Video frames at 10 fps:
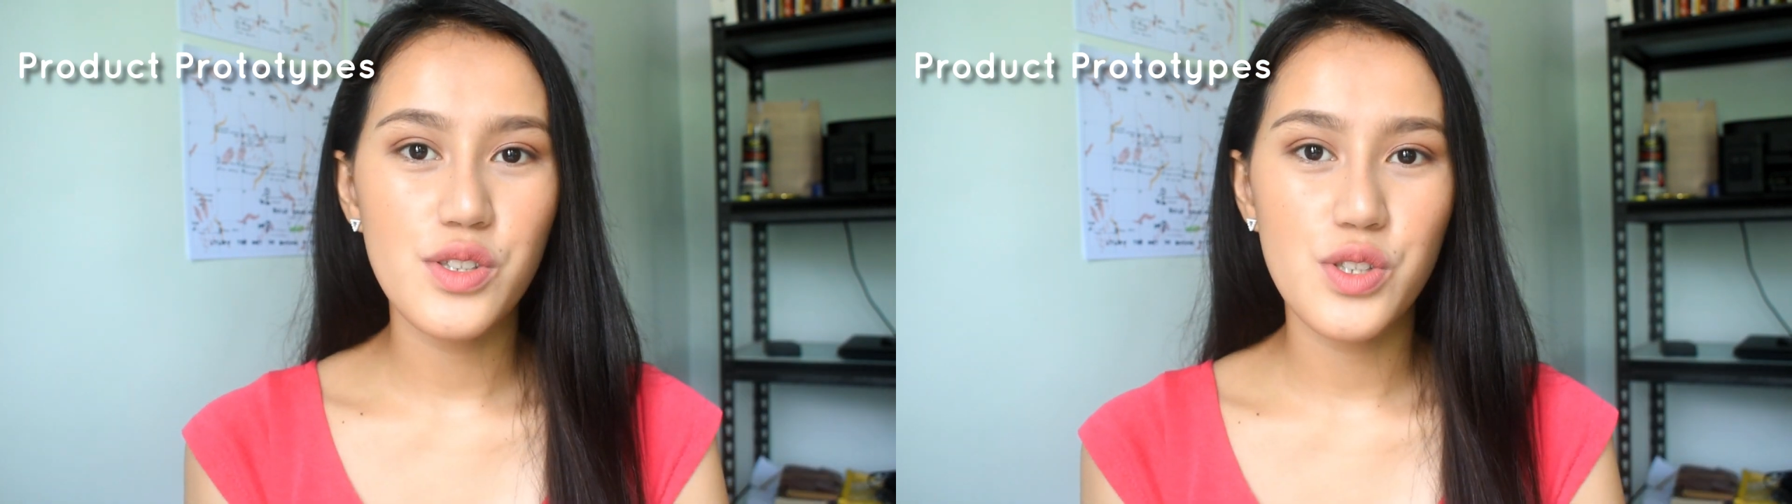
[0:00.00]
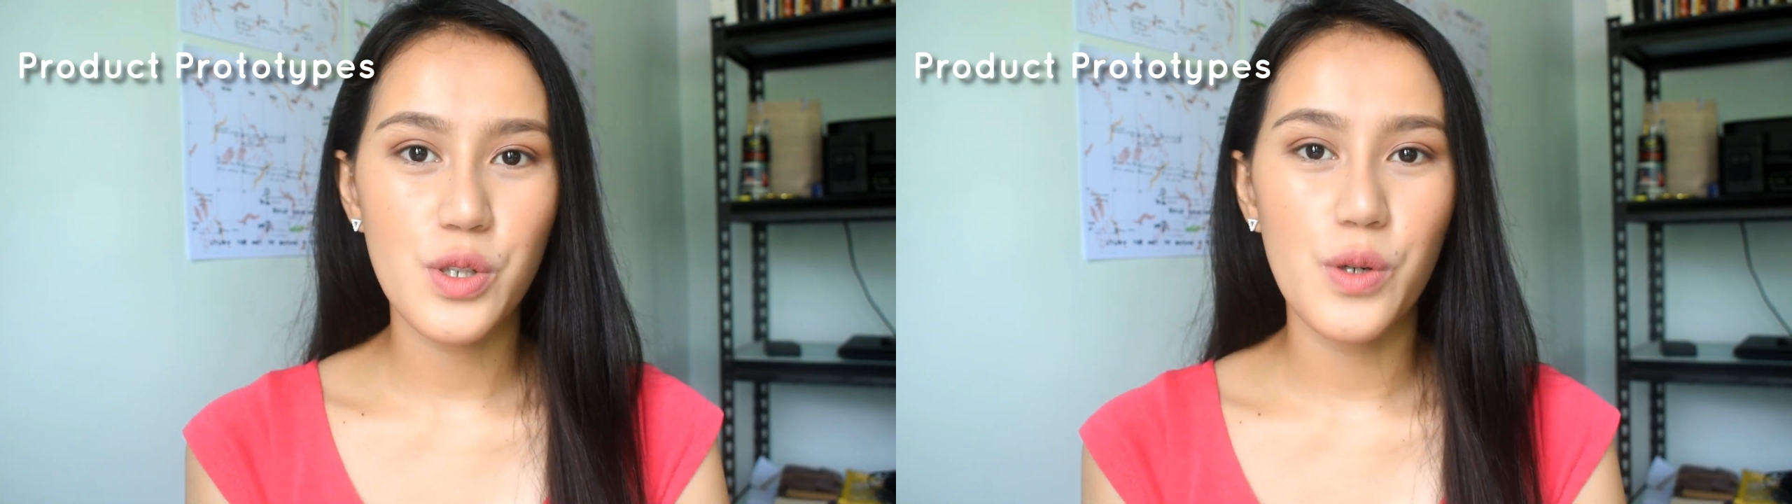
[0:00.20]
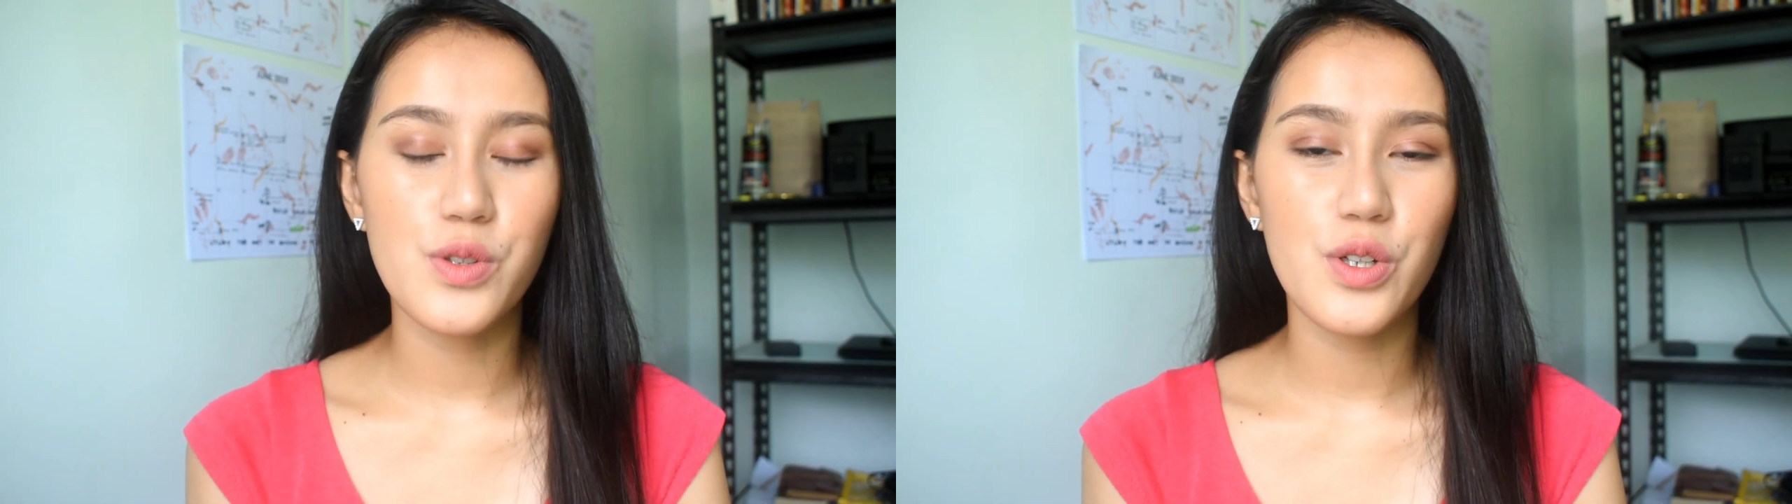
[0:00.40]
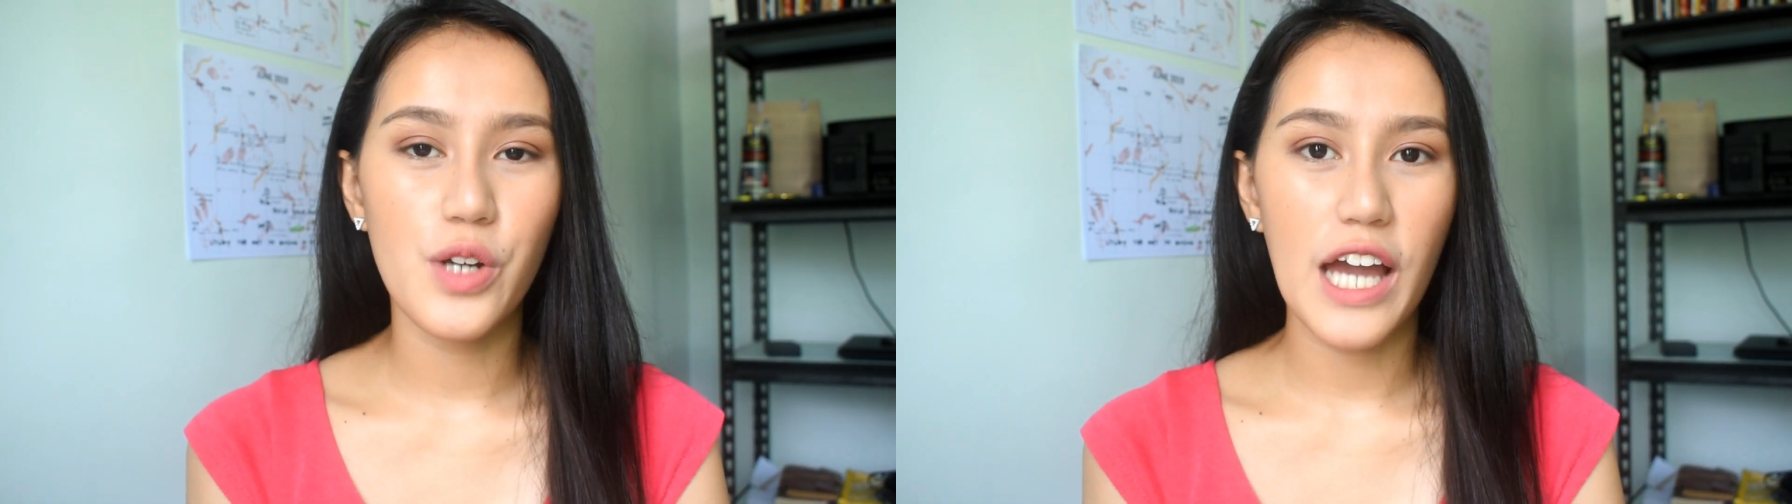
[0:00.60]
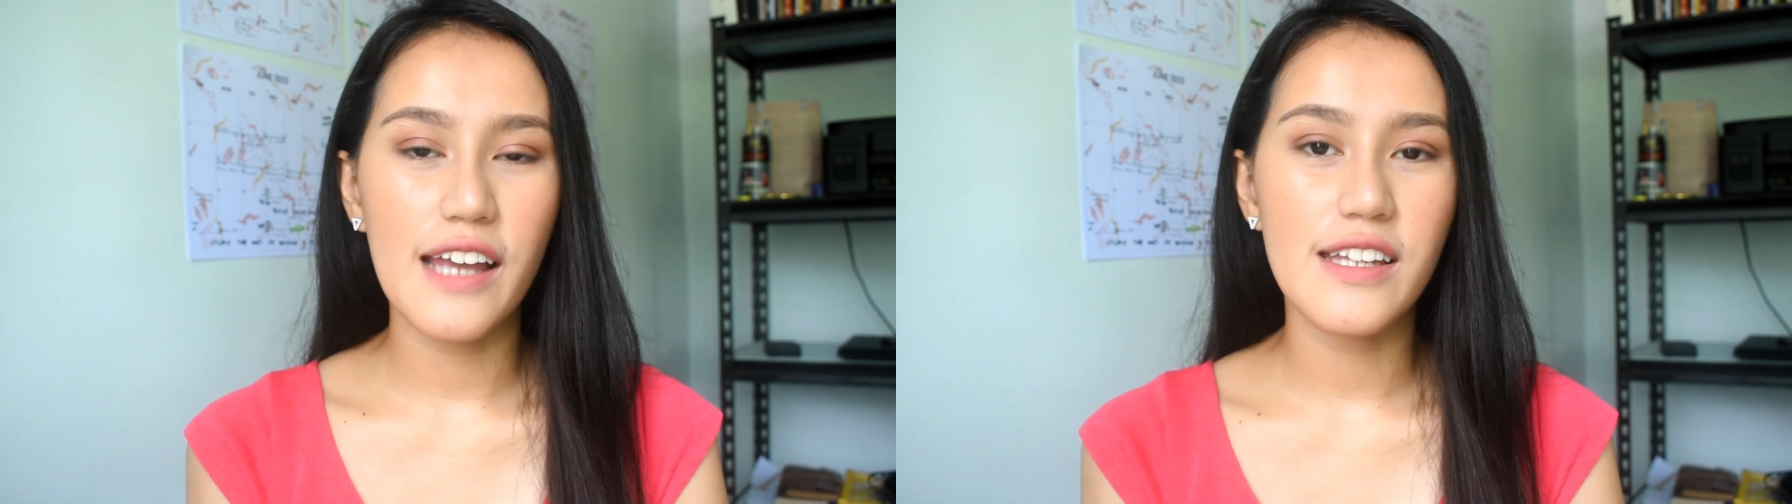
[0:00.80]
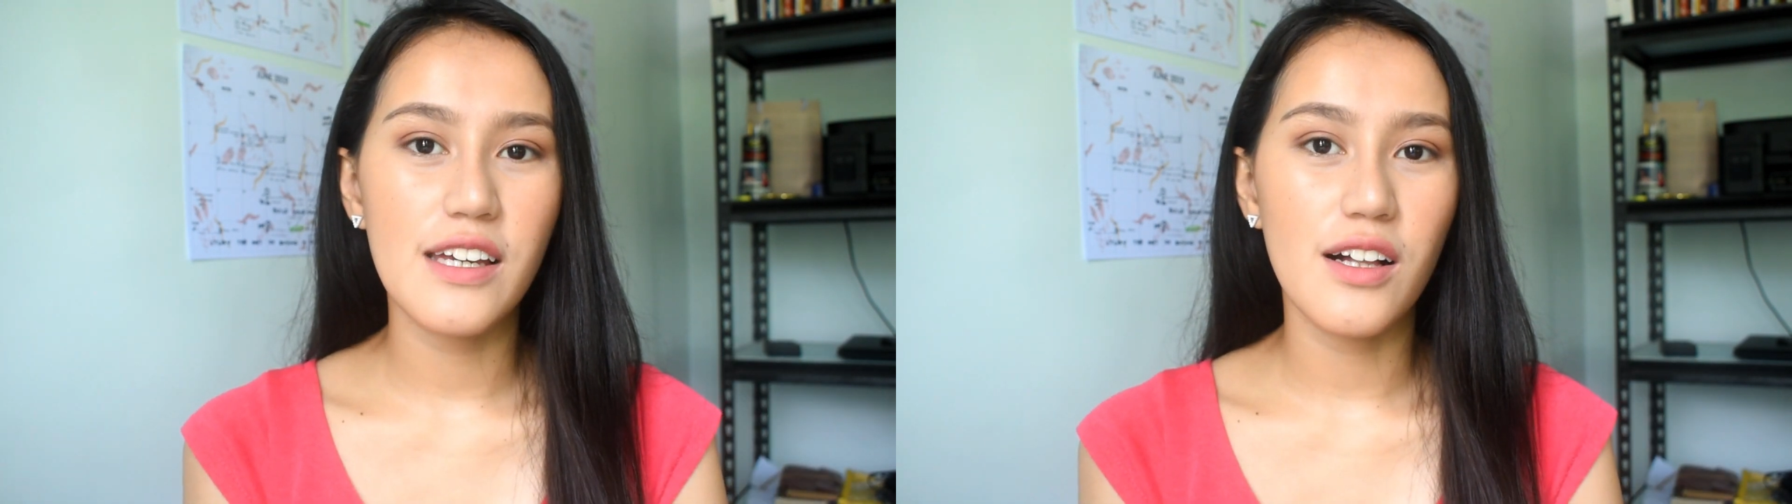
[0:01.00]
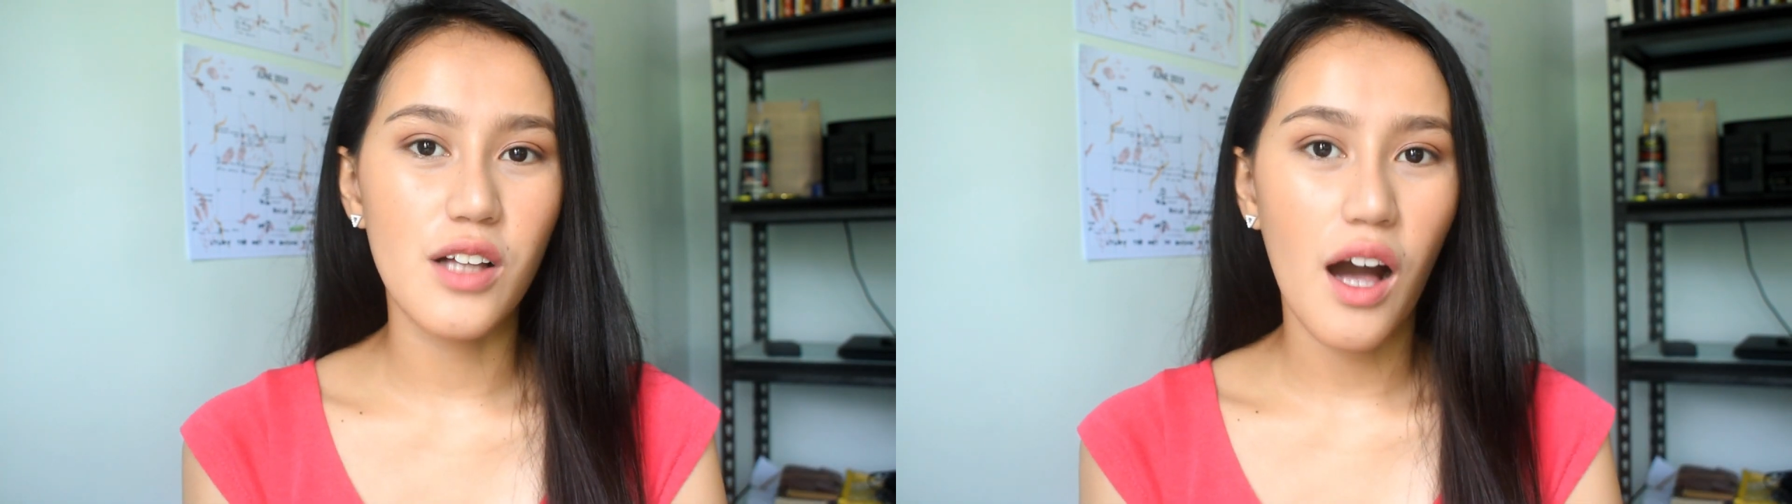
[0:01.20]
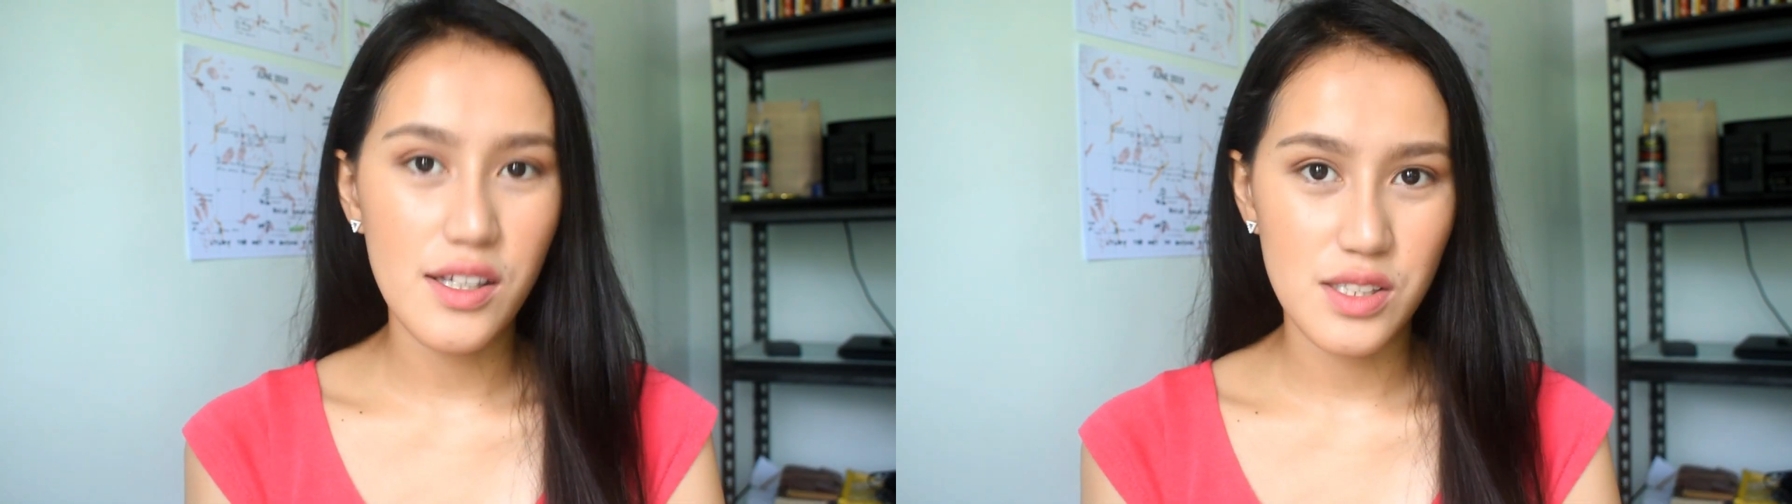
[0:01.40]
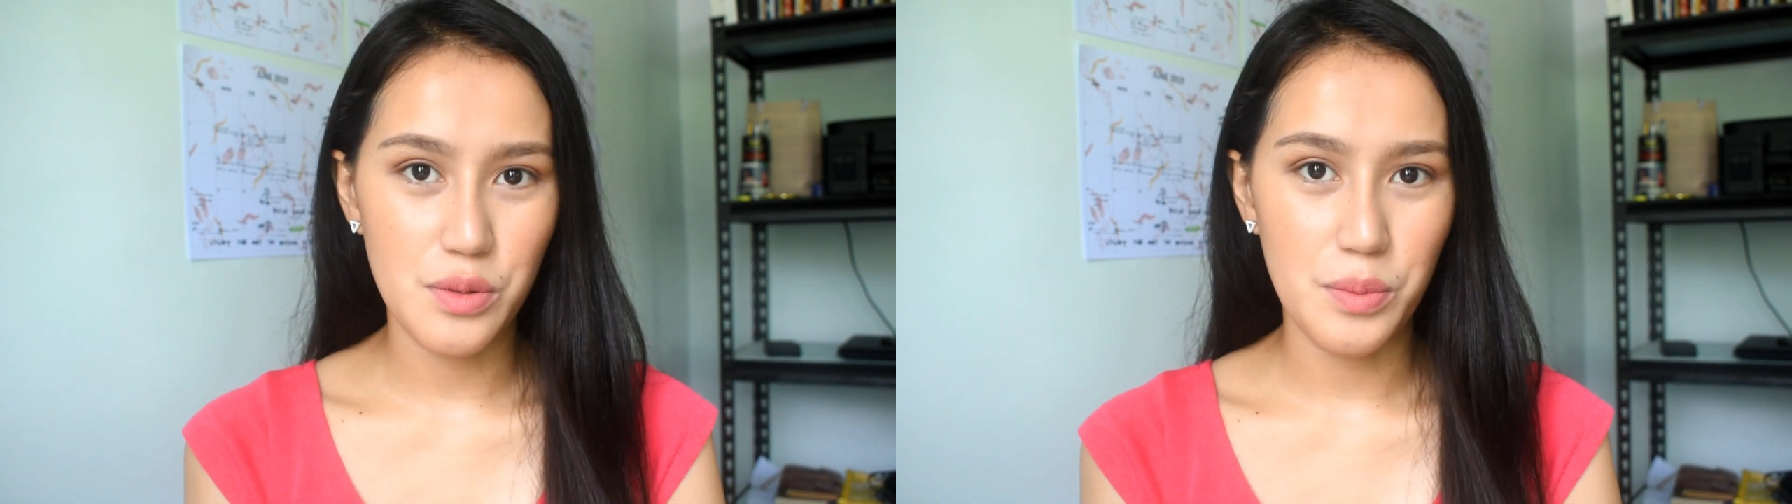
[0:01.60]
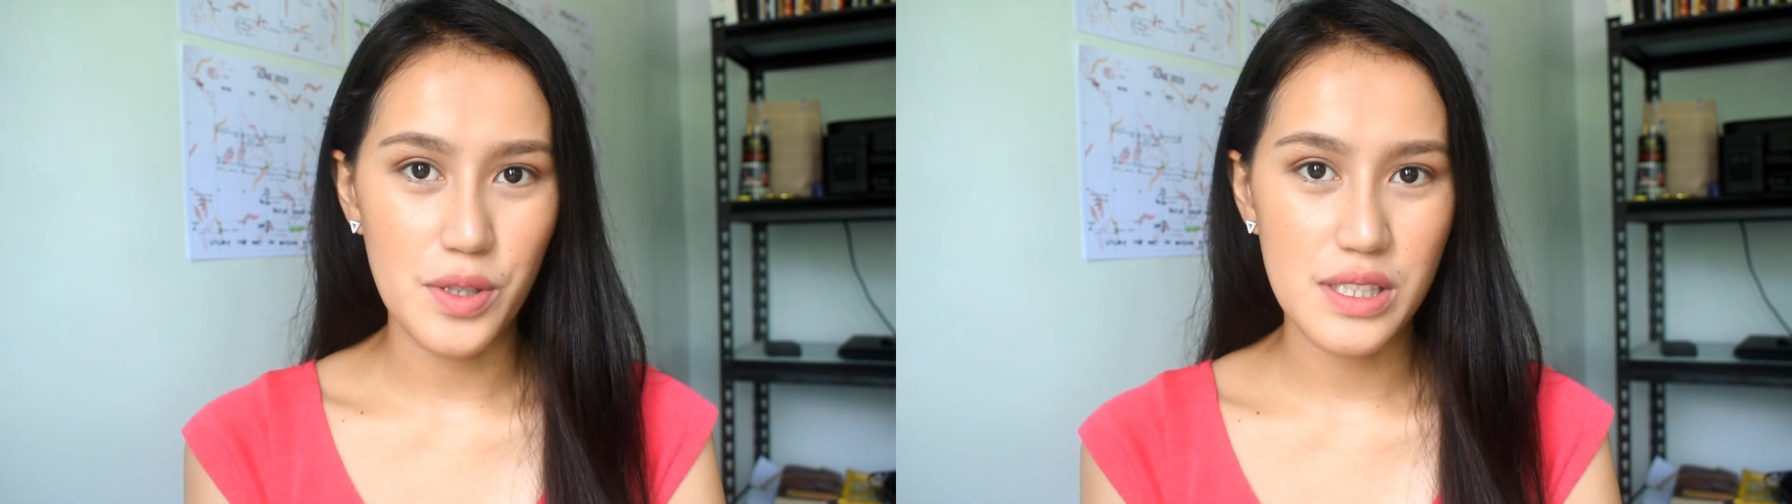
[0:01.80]
to show to your ideal
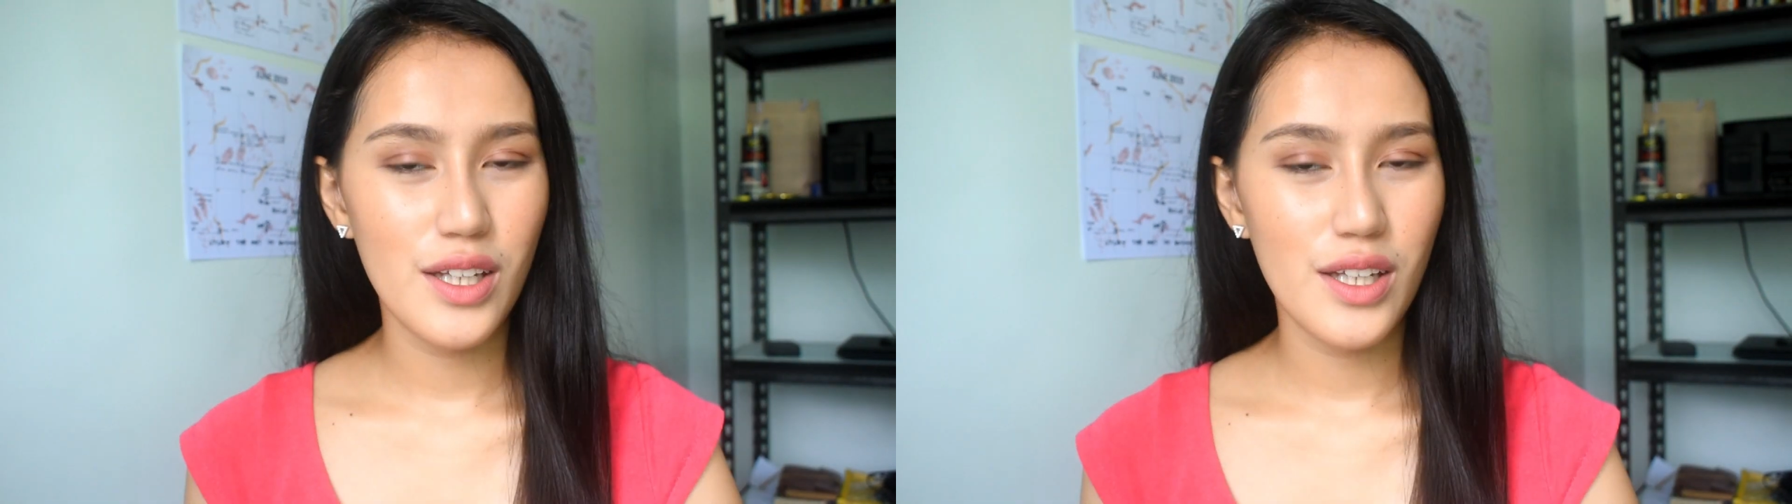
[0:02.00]
customers.